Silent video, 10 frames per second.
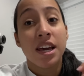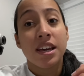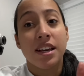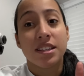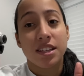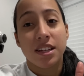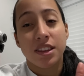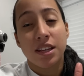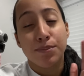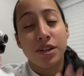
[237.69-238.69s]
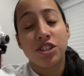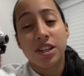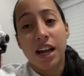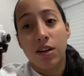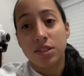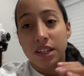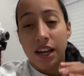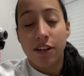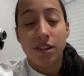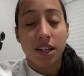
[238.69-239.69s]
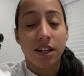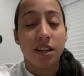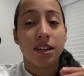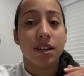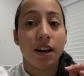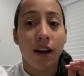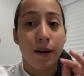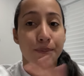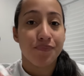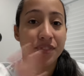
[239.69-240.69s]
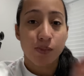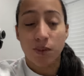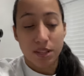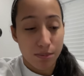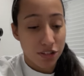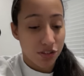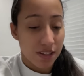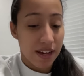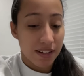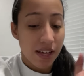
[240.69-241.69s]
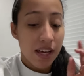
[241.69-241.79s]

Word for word: It's in the PG County area. Um, just wanted to mention that.